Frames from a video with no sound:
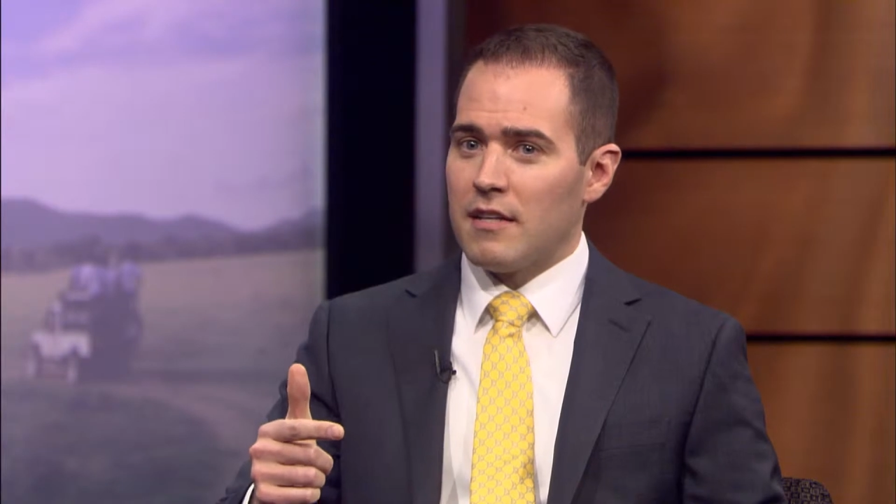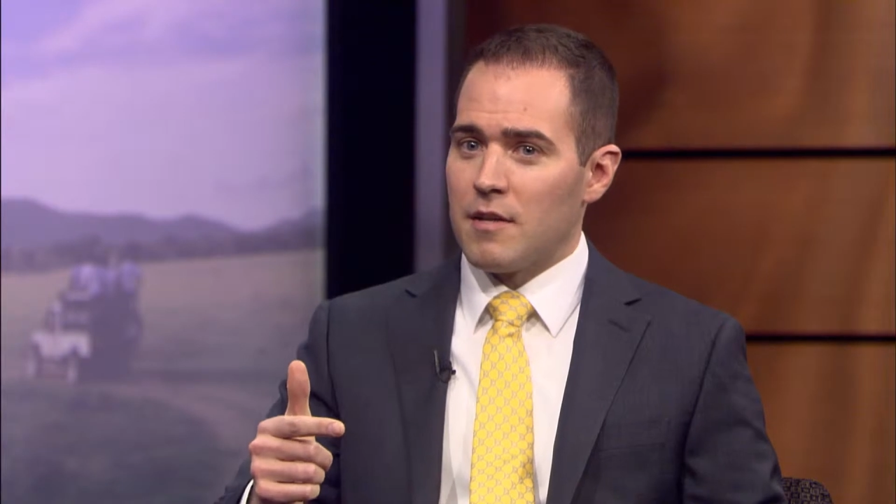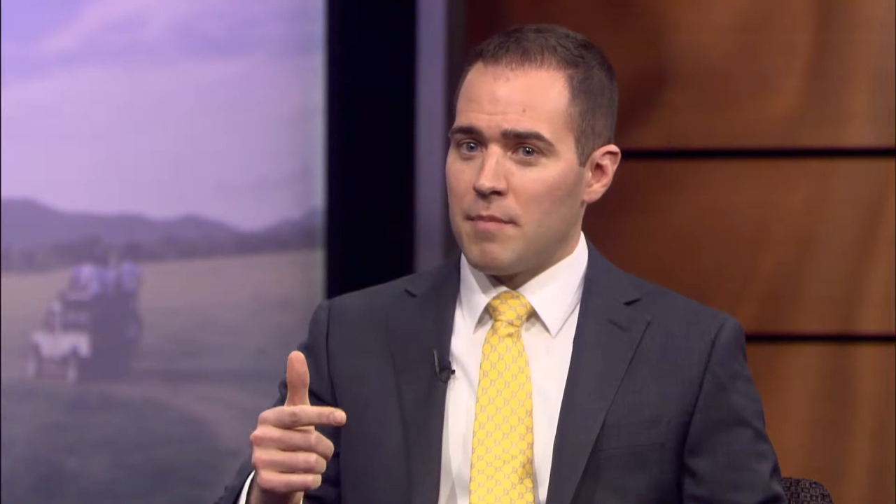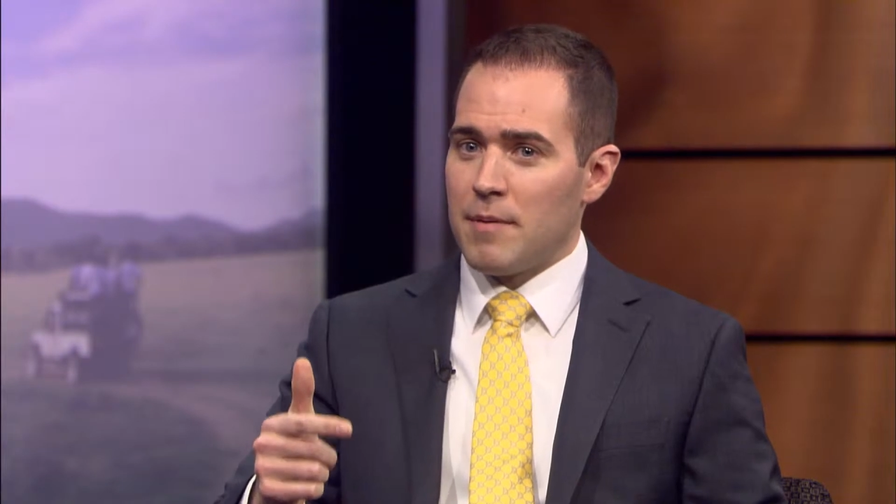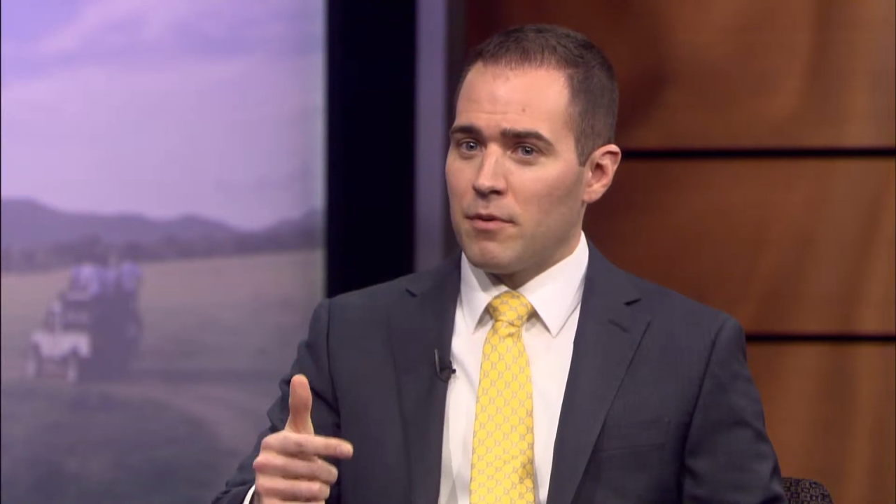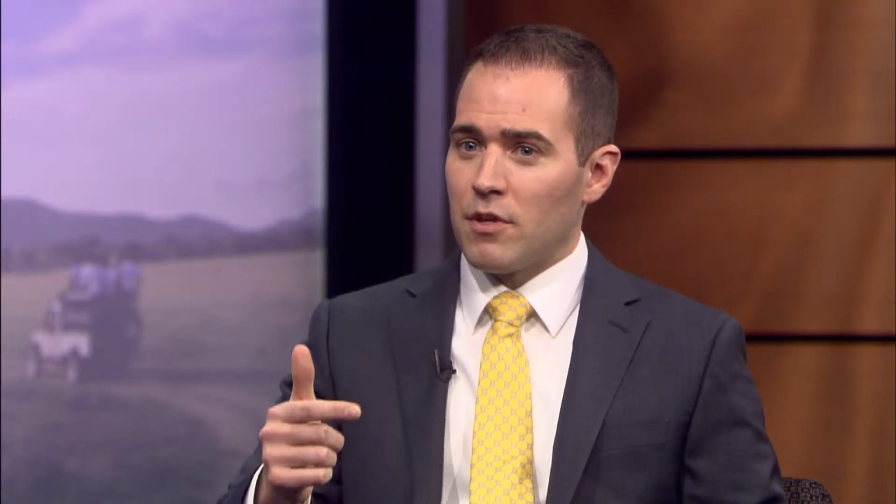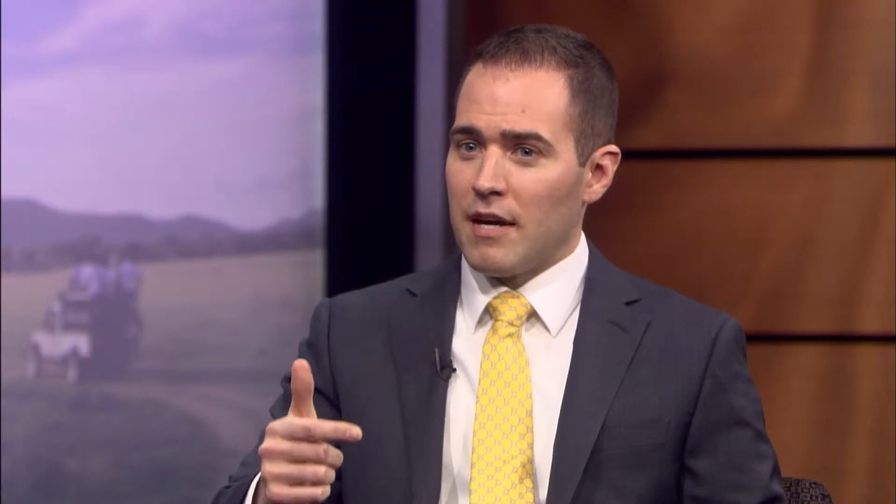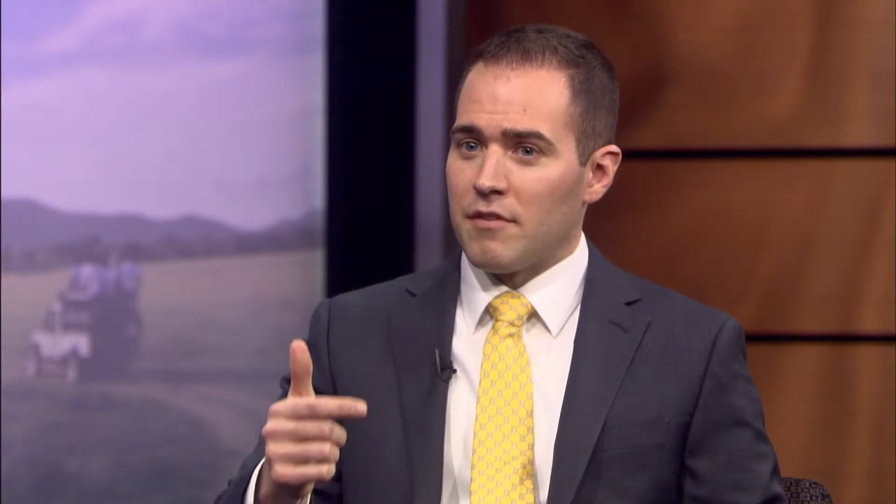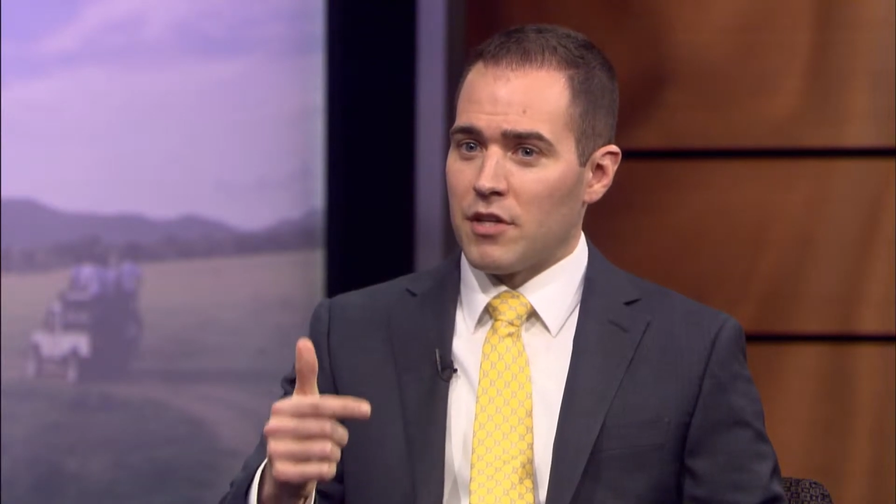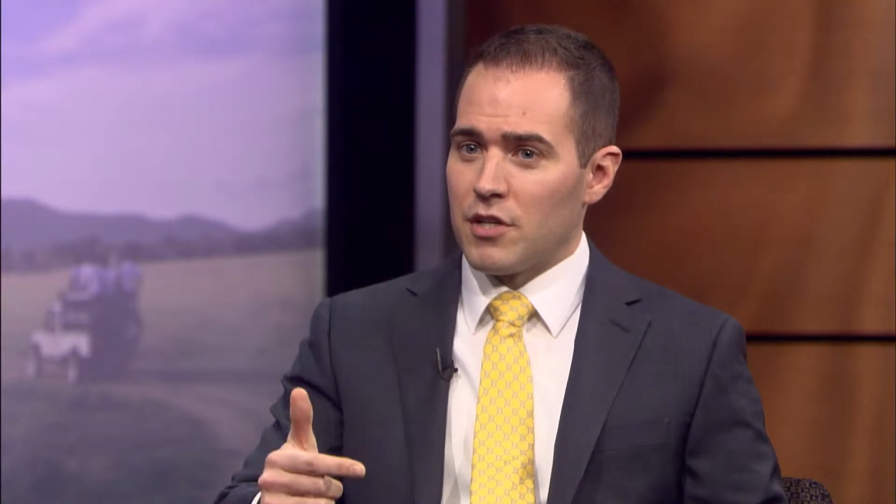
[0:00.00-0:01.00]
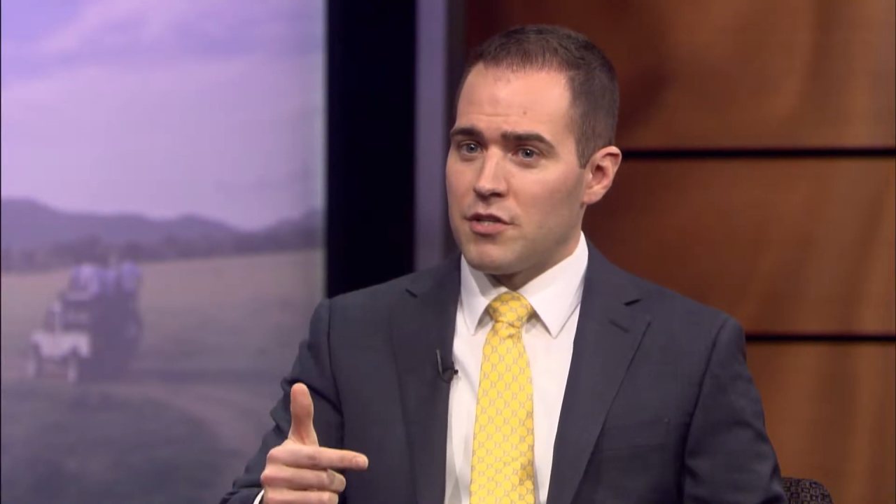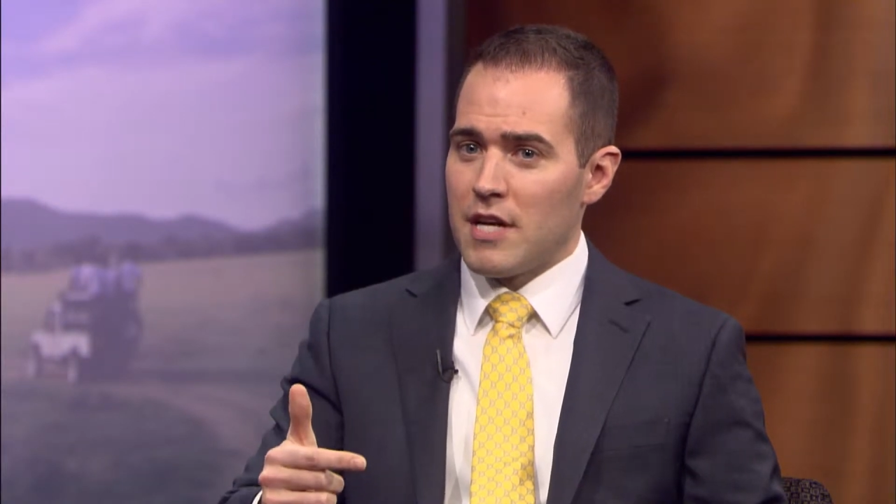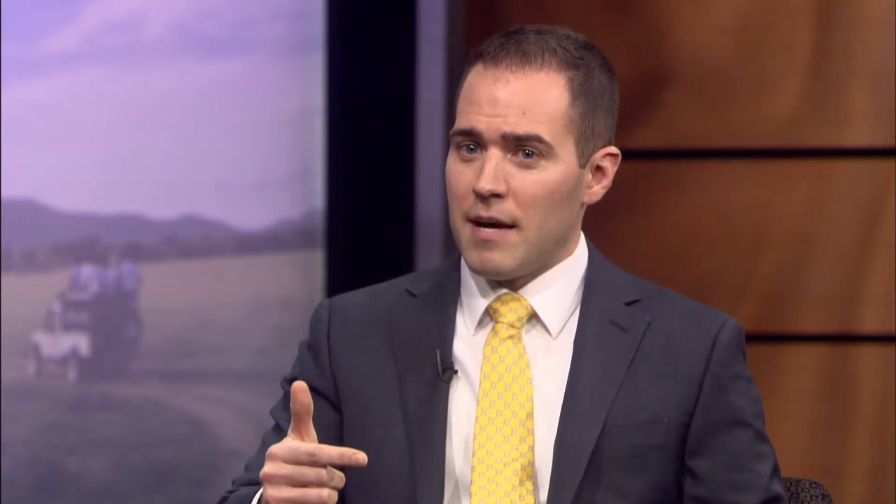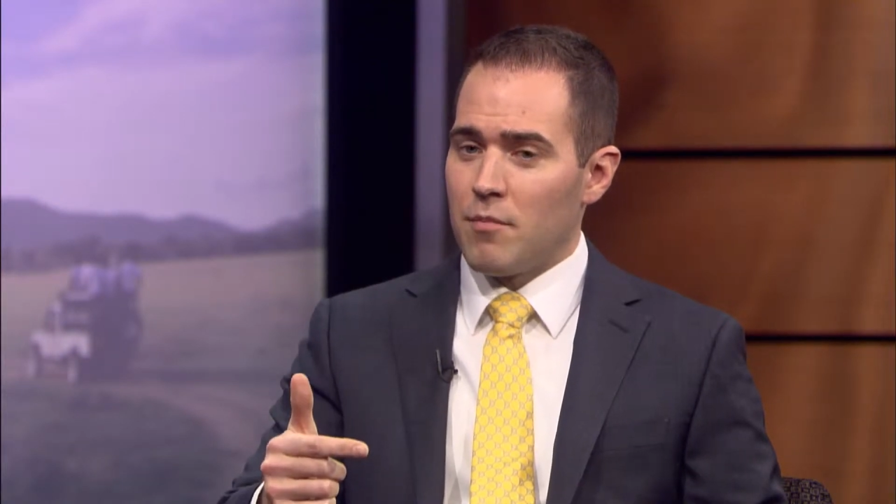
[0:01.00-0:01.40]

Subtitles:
the people that have a good job,